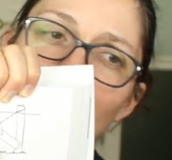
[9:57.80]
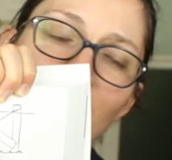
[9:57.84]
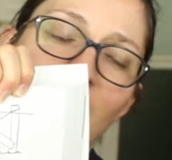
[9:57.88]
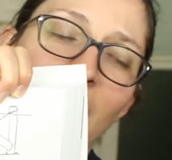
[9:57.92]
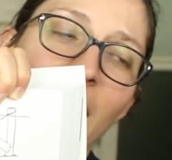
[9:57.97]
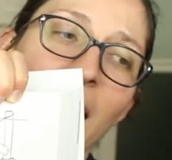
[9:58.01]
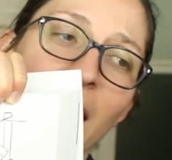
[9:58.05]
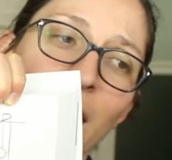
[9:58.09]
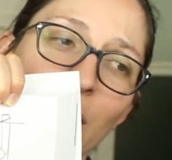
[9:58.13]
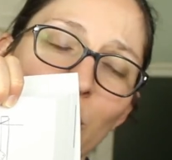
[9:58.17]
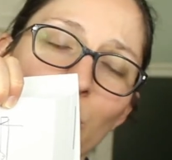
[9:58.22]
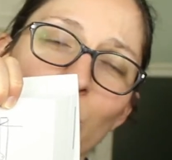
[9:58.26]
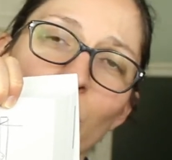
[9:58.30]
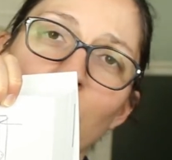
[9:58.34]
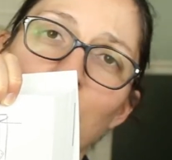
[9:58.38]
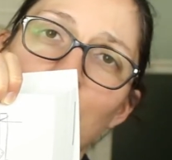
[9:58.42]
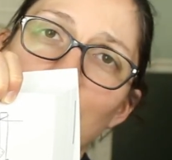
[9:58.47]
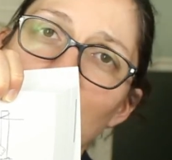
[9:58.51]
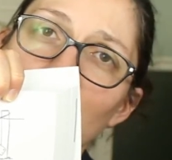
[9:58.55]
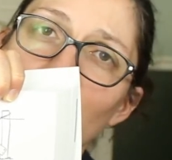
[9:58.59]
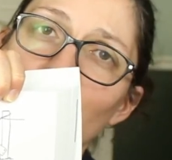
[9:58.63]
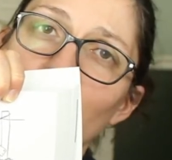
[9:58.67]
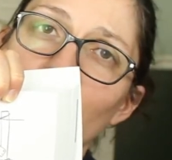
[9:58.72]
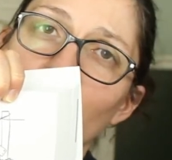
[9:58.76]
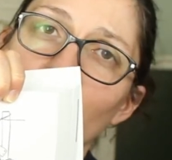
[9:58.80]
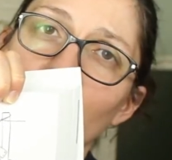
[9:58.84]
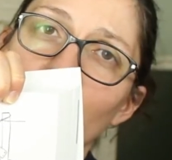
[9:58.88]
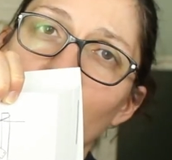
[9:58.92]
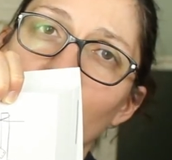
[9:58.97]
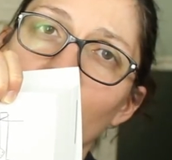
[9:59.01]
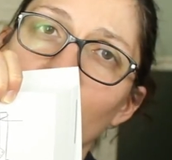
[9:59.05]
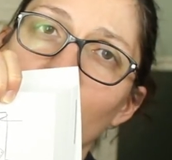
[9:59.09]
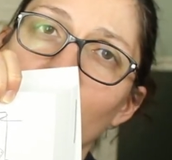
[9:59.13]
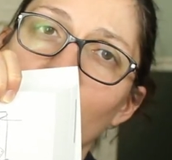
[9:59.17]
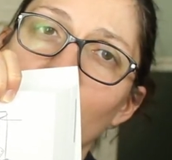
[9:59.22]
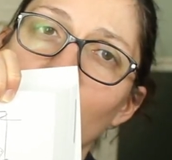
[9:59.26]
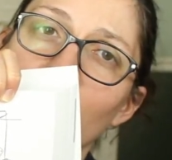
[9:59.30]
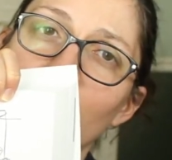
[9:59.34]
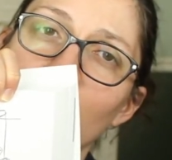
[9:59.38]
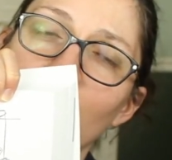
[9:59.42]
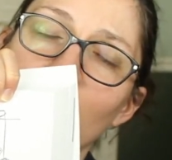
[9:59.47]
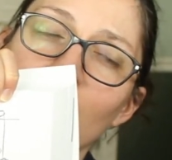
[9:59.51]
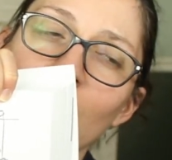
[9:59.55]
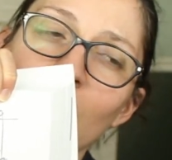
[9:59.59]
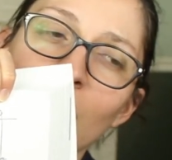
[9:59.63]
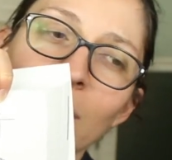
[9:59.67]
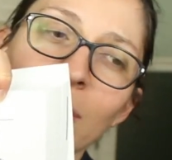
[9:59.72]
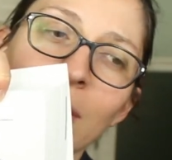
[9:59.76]
a hand-drawn picture.
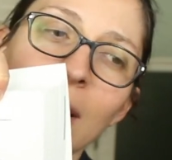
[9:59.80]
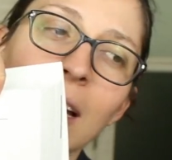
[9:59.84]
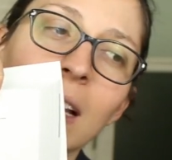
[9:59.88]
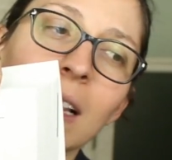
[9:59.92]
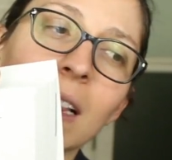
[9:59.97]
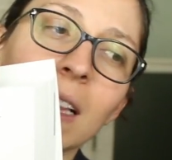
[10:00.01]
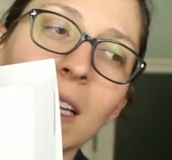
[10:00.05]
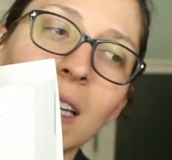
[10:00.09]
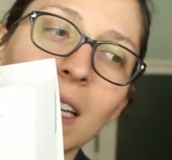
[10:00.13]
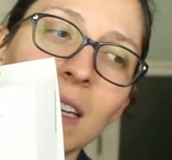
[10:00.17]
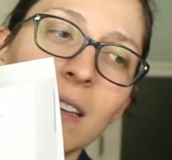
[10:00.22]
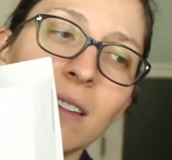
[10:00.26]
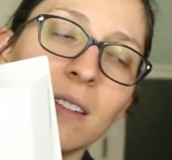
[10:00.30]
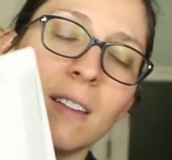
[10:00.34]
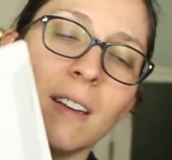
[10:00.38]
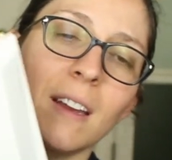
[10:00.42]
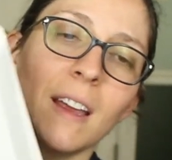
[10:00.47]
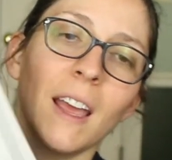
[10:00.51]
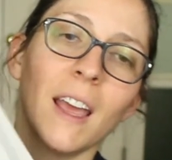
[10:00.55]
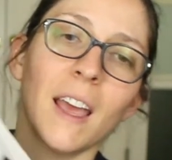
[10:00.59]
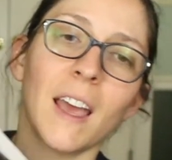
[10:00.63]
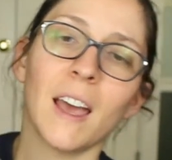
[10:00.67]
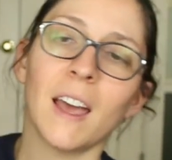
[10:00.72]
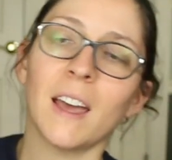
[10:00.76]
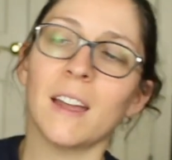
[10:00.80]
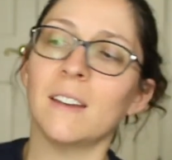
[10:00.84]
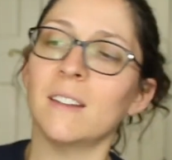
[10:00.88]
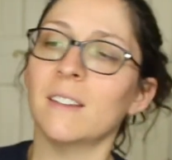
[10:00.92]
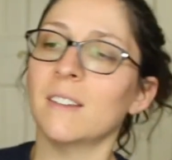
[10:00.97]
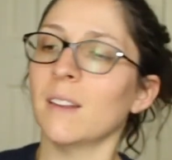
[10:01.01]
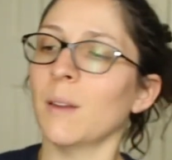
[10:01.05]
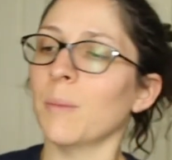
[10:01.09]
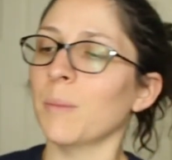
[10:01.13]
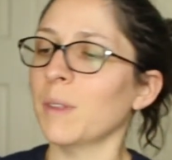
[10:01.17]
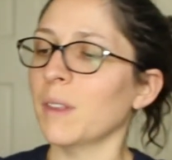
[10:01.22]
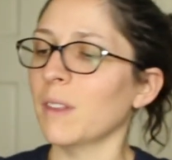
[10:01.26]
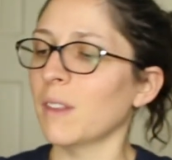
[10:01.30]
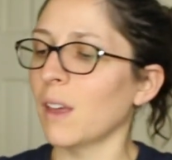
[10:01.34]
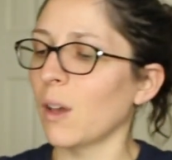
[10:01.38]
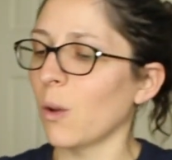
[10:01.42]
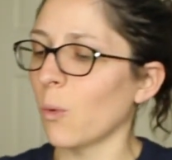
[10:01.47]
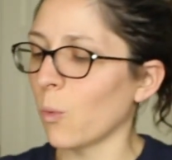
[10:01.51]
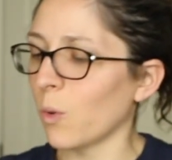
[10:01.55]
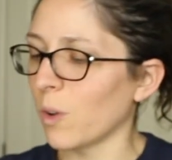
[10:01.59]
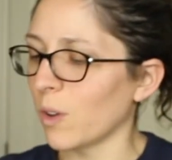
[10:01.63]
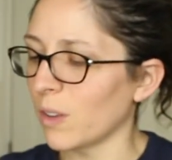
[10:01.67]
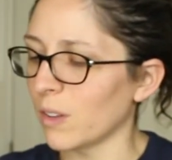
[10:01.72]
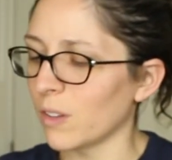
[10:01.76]
They could have at least had something that
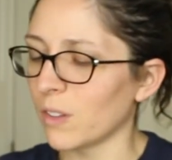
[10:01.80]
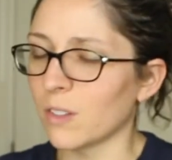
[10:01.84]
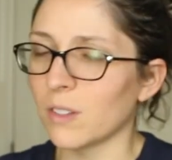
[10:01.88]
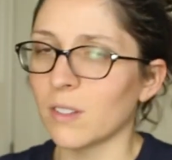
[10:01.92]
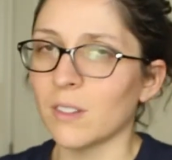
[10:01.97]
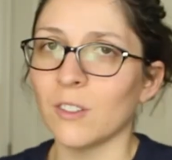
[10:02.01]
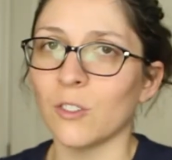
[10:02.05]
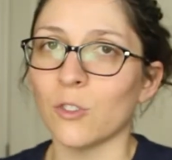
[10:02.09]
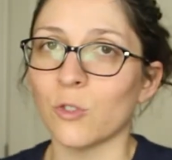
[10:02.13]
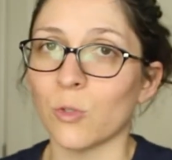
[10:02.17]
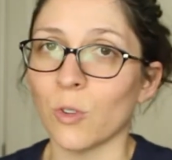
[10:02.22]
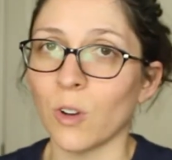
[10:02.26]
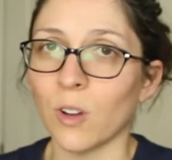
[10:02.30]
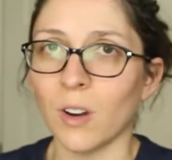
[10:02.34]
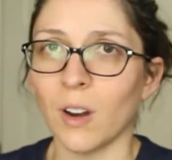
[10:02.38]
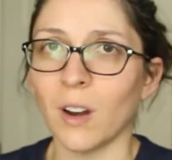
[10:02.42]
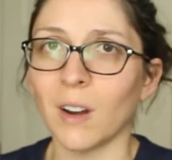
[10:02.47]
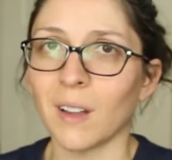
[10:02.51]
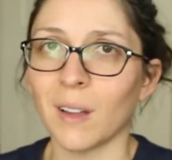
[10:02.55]
was drawn on a